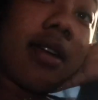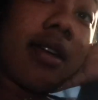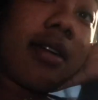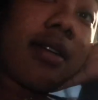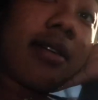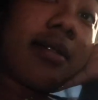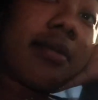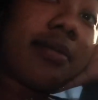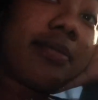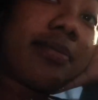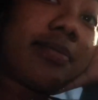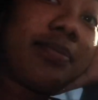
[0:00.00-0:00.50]

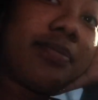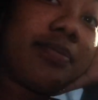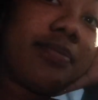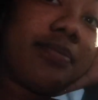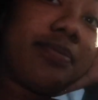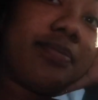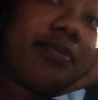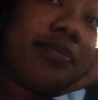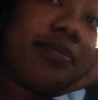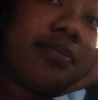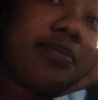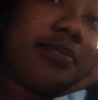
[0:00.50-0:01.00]

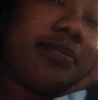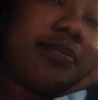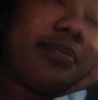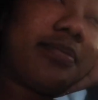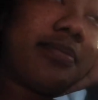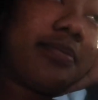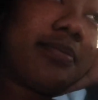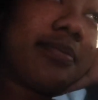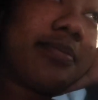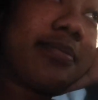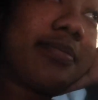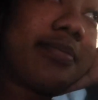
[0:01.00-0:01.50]

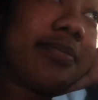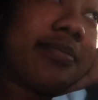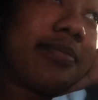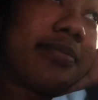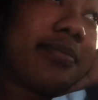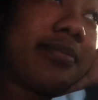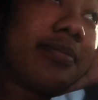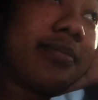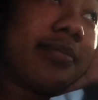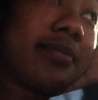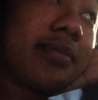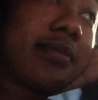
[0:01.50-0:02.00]

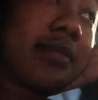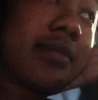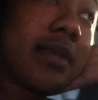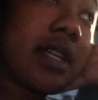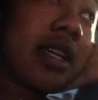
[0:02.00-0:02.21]
(no one is talking)